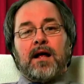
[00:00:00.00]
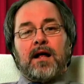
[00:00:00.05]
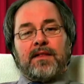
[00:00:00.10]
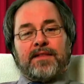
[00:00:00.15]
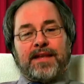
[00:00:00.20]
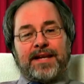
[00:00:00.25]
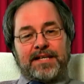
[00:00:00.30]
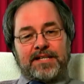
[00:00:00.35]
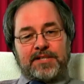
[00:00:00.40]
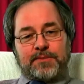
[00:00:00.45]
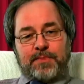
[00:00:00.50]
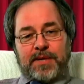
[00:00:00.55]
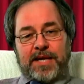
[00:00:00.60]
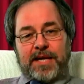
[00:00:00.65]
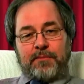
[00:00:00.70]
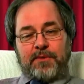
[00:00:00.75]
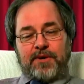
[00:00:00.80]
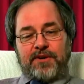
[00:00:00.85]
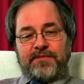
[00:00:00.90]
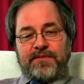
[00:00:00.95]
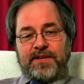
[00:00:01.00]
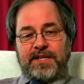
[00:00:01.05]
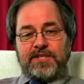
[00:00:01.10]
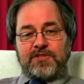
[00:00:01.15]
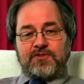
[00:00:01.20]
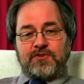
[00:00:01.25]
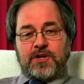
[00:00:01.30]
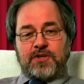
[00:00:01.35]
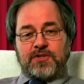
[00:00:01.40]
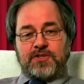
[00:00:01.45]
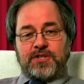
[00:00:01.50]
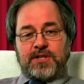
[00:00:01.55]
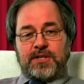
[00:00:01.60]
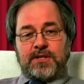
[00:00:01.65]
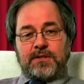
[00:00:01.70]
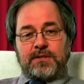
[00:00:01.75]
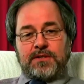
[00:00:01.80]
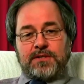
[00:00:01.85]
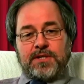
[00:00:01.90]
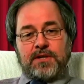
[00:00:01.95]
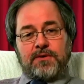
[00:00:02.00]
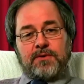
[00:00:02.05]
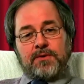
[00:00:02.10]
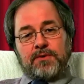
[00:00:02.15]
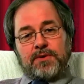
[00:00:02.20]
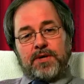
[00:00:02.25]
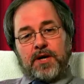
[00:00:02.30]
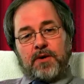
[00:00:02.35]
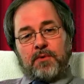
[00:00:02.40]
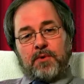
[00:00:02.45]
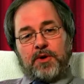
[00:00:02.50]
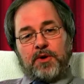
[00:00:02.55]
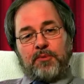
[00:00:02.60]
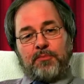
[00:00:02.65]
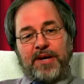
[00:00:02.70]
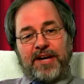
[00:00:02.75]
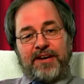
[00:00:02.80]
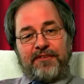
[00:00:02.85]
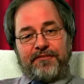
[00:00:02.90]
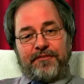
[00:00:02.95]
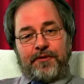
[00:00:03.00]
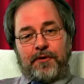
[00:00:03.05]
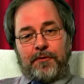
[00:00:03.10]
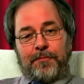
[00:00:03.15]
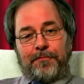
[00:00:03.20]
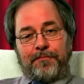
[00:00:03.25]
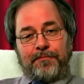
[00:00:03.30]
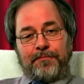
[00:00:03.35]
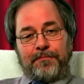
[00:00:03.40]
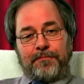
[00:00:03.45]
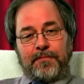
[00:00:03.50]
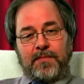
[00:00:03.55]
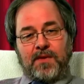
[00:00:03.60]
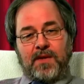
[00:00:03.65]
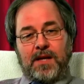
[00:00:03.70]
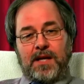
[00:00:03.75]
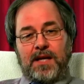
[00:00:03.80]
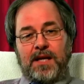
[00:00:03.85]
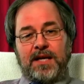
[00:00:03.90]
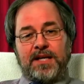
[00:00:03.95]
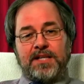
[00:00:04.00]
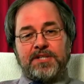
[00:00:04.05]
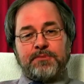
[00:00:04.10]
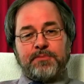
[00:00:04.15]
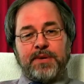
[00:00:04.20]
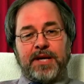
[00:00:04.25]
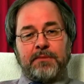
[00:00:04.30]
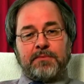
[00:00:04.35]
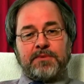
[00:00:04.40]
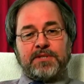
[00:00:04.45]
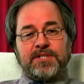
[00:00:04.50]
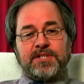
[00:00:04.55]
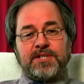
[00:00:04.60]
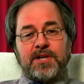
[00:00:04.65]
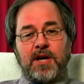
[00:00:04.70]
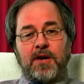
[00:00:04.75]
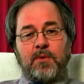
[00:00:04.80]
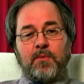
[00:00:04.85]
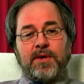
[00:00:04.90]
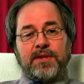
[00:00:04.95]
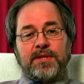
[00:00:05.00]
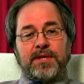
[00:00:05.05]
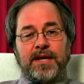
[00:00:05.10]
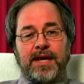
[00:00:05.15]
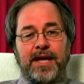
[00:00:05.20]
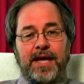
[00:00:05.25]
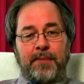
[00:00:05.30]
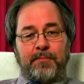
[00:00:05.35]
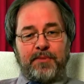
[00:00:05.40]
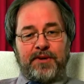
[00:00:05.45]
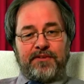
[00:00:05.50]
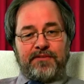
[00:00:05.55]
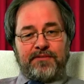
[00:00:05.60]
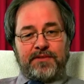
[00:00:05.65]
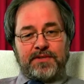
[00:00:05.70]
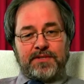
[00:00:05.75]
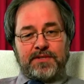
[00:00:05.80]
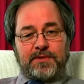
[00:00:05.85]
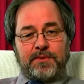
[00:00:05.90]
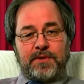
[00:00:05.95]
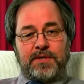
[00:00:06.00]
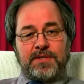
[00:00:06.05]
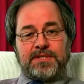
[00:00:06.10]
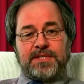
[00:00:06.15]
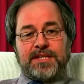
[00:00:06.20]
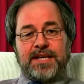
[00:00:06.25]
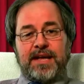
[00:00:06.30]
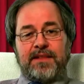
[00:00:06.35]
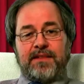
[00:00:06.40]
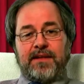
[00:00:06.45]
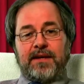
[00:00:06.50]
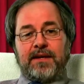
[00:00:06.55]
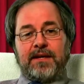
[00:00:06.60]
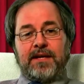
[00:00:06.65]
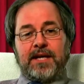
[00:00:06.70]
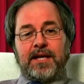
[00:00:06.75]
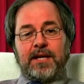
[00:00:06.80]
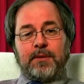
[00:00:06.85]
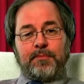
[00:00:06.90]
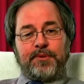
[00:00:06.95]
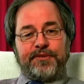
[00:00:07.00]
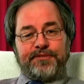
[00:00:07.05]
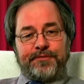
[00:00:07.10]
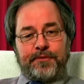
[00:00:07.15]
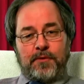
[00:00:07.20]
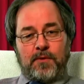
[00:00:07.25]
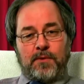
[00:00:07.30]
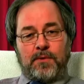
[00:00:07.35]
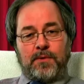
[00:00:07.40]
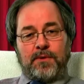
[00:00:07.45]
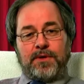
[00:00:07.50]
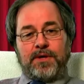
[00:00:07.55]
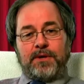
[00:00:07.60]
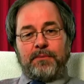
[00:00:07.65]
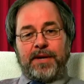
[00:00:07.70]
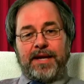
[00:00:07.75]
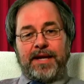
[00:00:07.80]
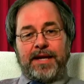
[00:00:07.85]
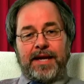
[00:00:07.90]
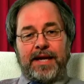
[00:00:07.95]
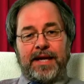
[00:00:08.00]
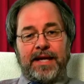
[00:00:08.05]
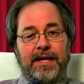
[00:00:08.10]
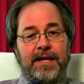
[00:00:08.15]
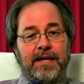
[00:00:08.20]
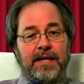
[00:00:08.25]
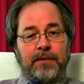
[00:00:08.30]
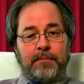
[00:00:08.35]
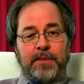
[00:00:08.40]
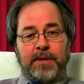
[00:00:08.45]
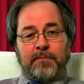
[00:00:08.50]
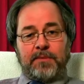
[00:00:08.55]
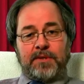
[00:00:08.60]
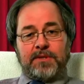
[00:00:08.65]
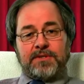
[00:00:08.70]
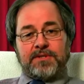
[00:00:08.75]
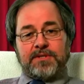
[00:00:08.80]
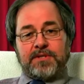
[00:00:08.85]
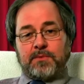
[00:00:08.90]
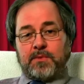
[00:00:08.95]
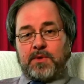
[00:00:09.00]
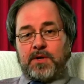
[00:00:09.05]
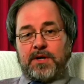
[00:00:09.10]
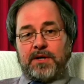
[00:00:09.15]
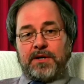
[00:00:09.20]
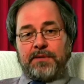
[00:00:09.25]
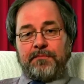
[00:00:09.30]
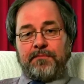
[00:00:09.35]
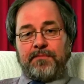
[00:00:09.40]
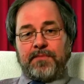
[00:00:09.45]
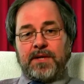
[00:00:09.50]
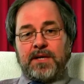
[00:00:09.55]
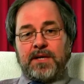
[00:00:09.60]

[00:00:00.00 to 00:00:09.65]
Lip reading: I'll then explain my fee structure so you'll know what you're paying for. I'd like you to be able to decide whether you're happy for us to work together before you make any commitment to the work.